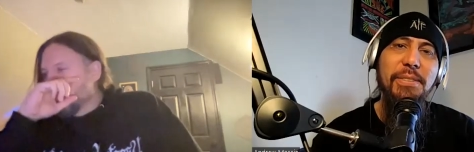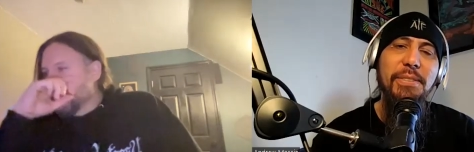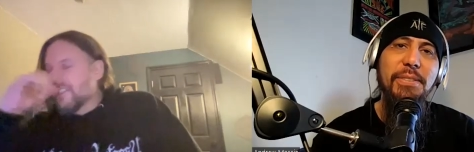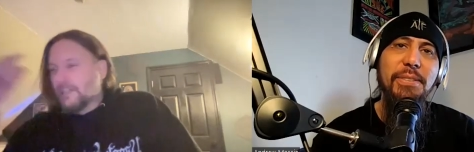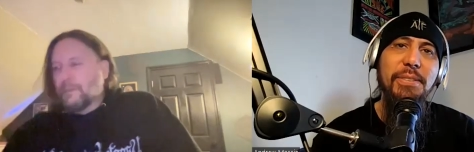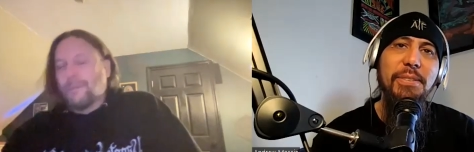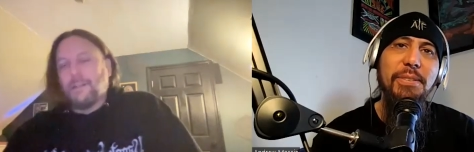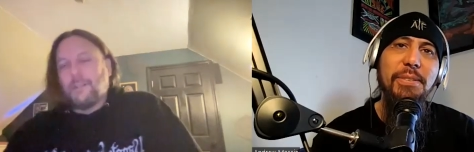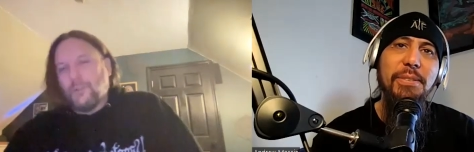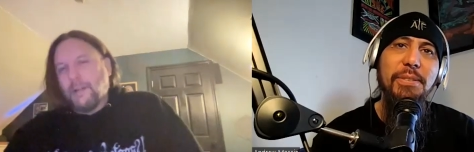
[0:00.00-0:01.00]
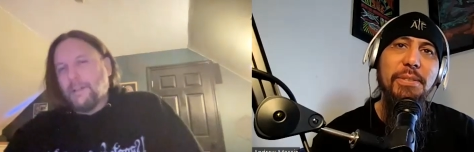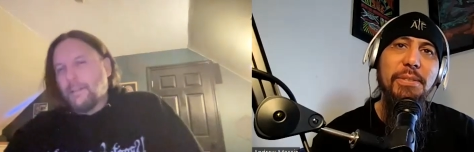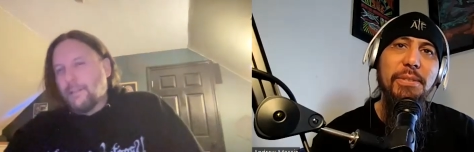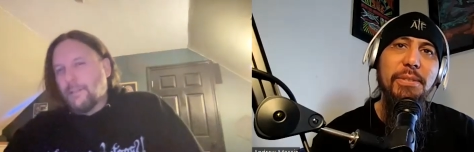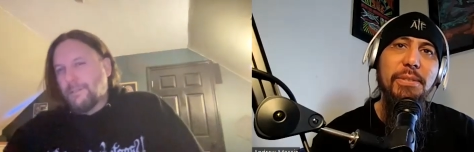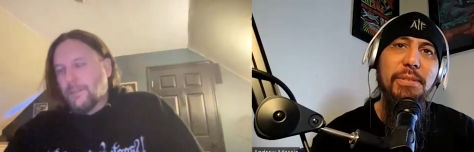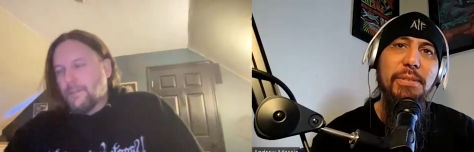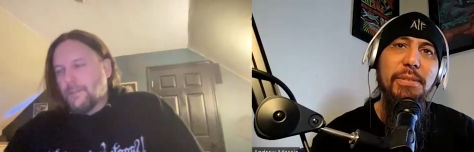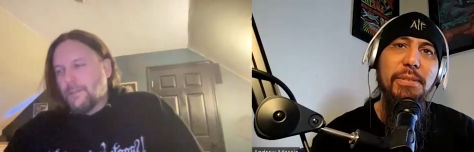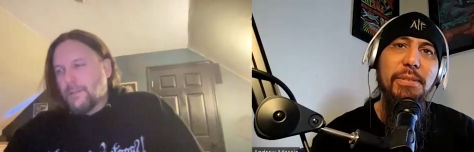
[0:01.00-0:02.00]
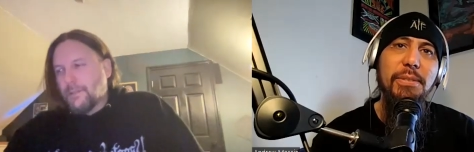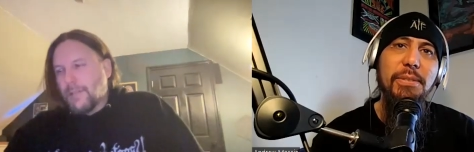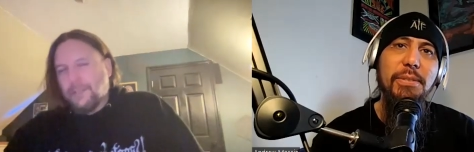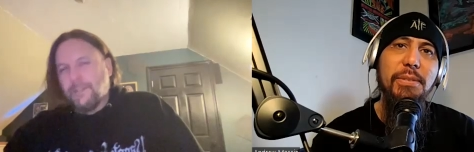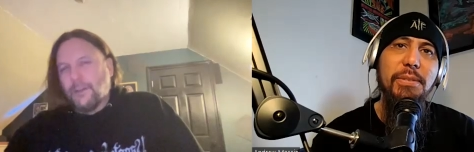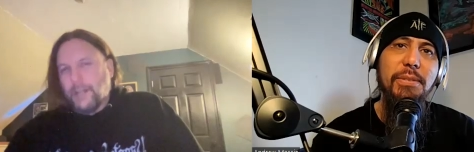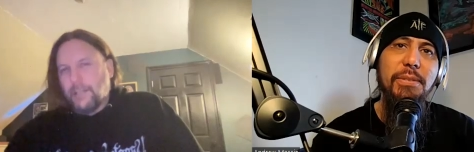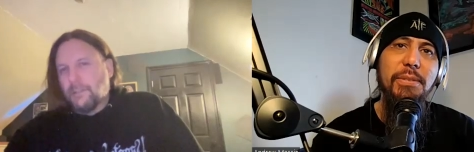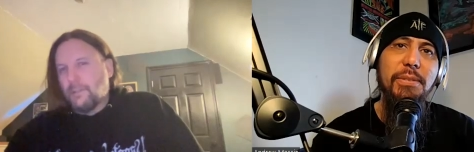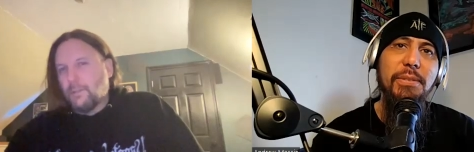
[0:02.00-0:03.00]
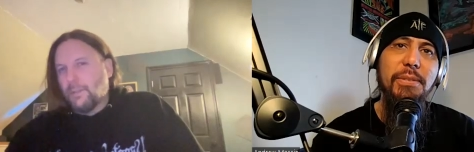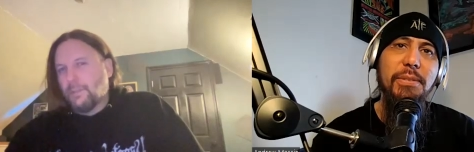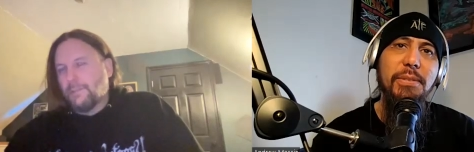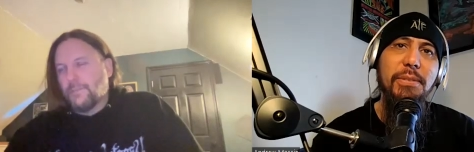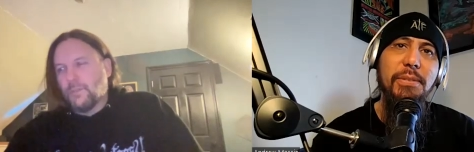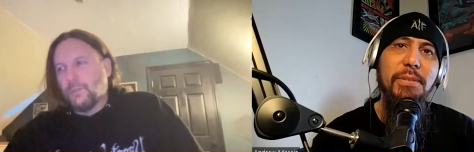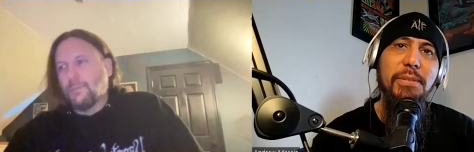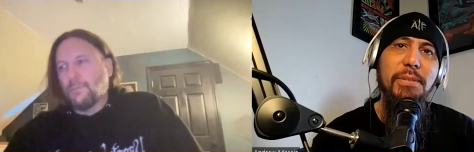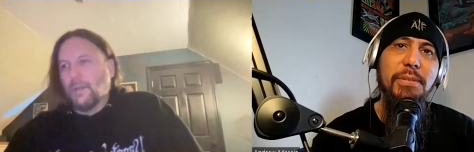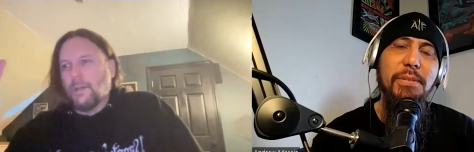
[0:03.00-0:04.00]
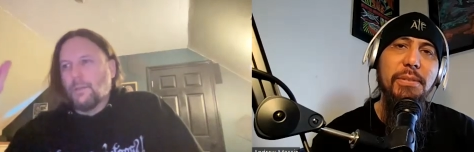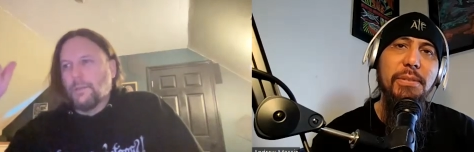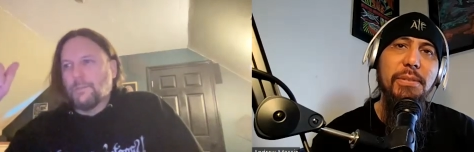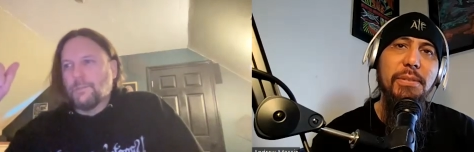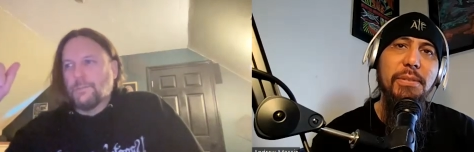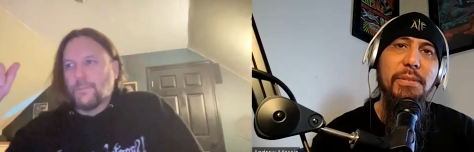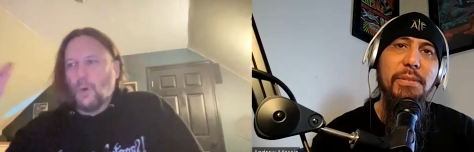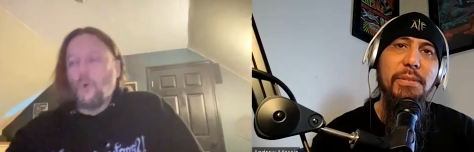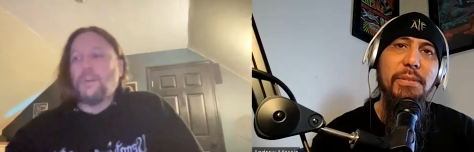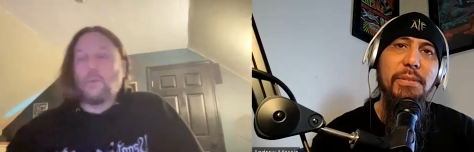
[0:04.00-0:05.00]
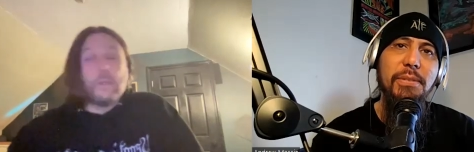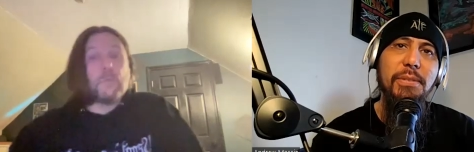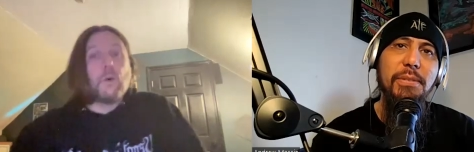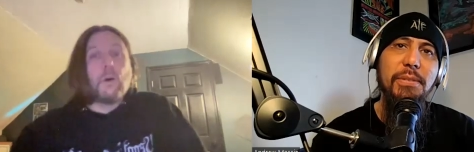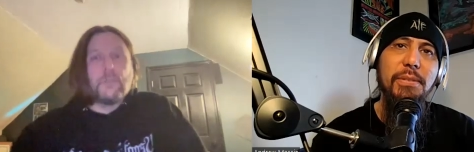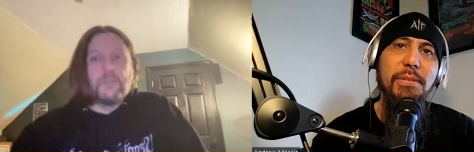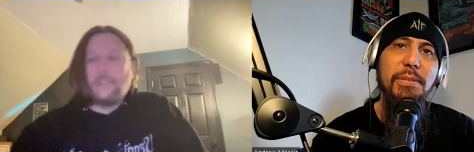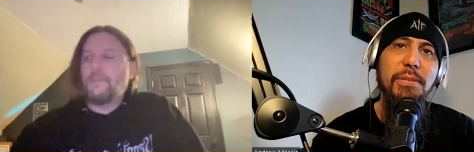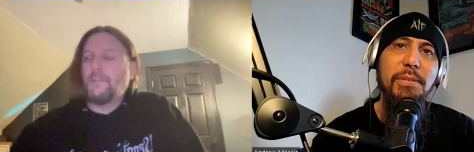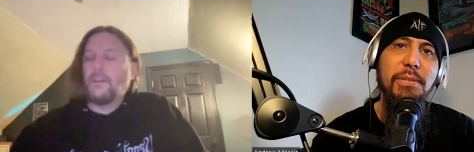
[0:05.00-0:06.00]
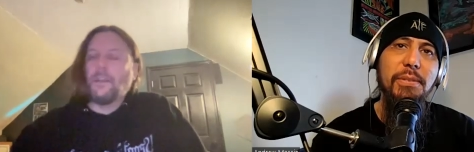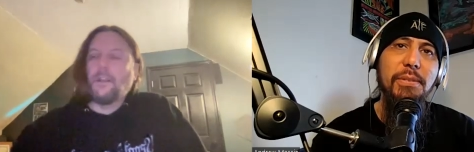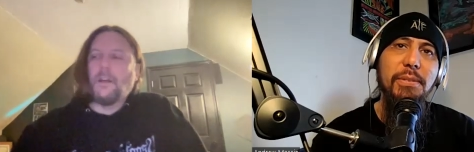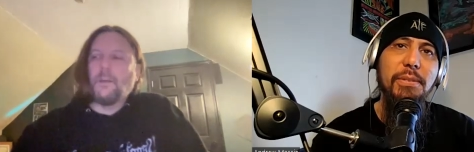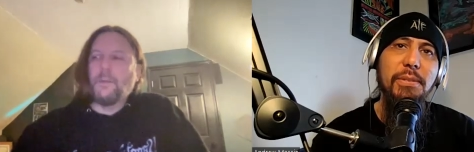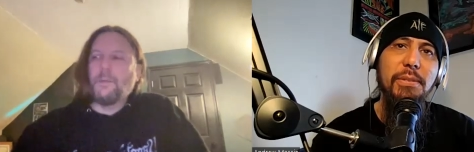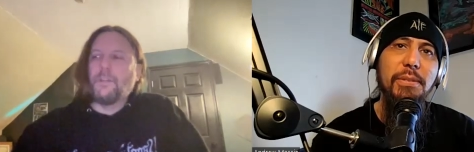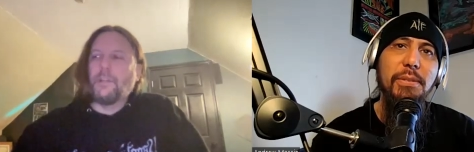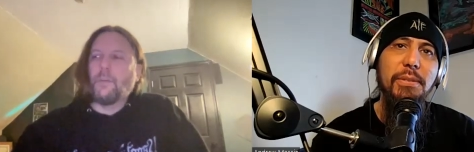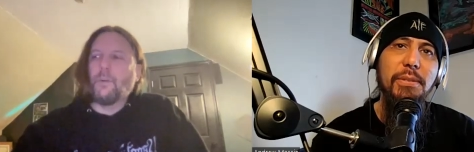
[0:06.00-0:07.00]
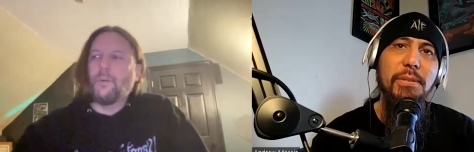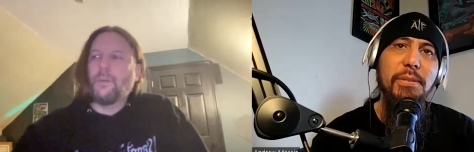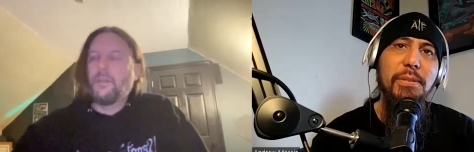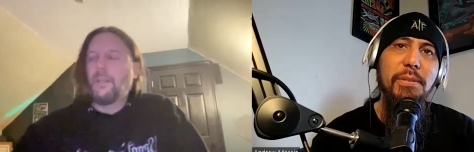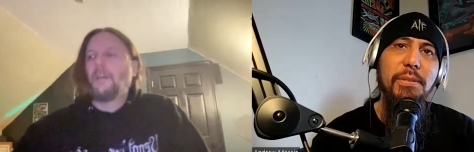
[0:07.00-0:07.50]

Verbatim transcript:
Speaker 1: But there's something about this record that stands out extra to us. So we're hoping it's well received, and we think it will be.